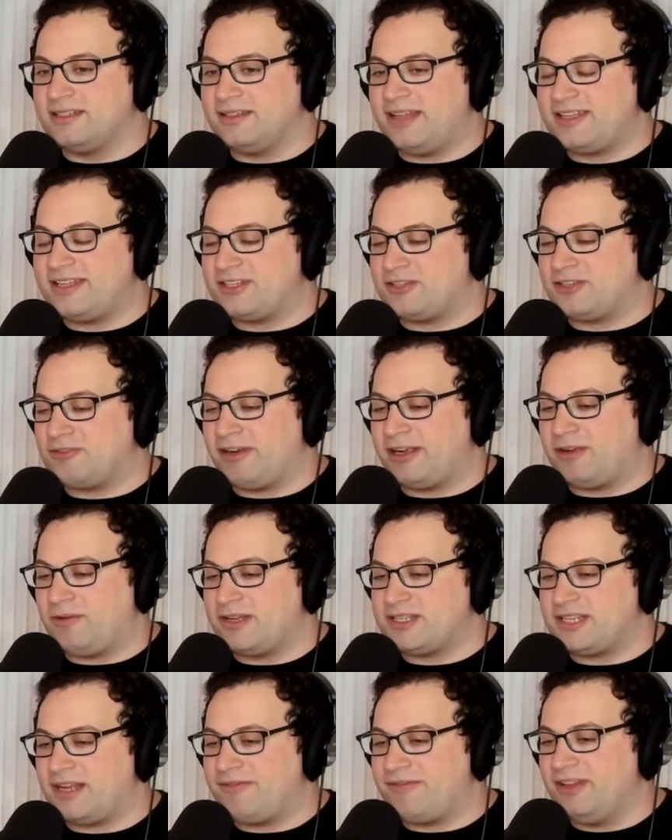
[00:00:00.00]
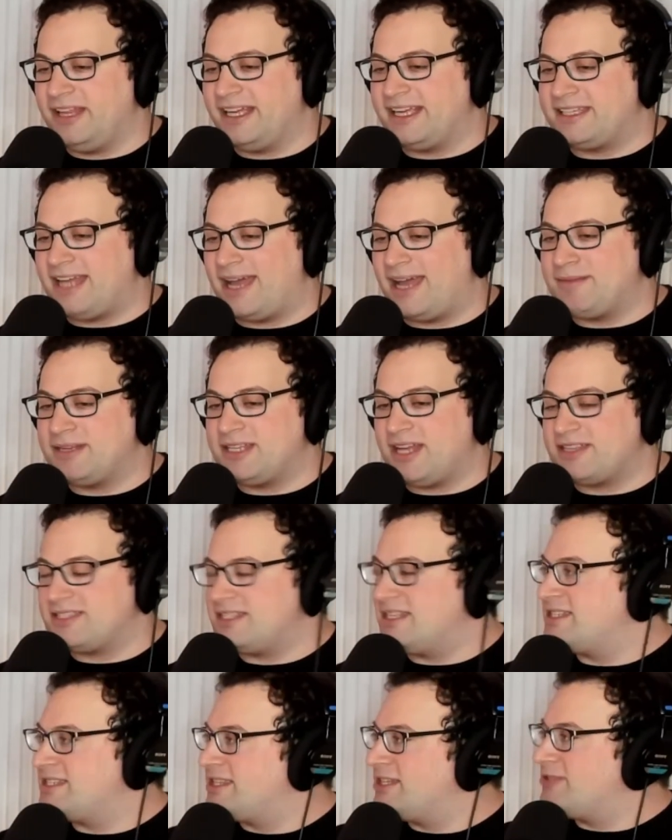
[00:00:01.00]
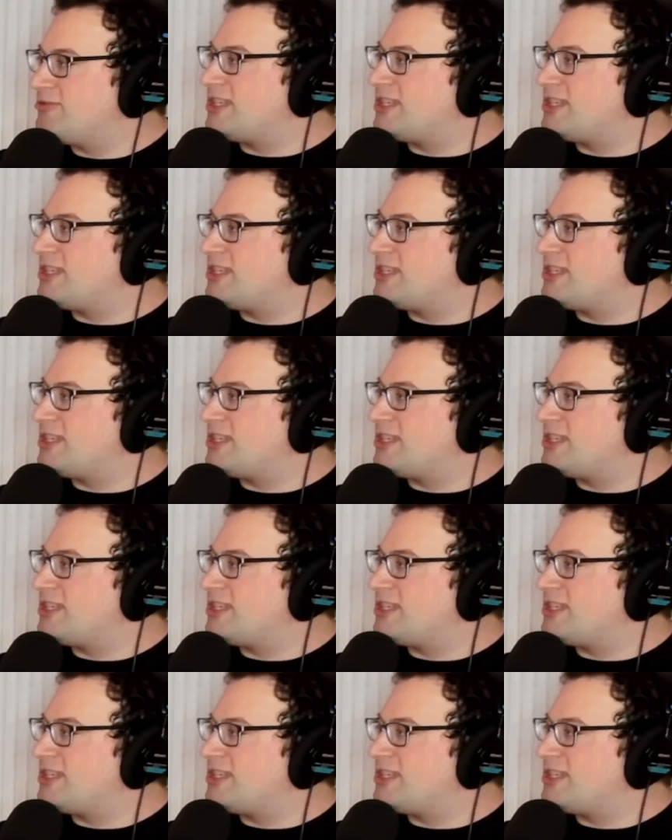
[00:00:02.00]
That's a great question. I feel like a dime a dozen there's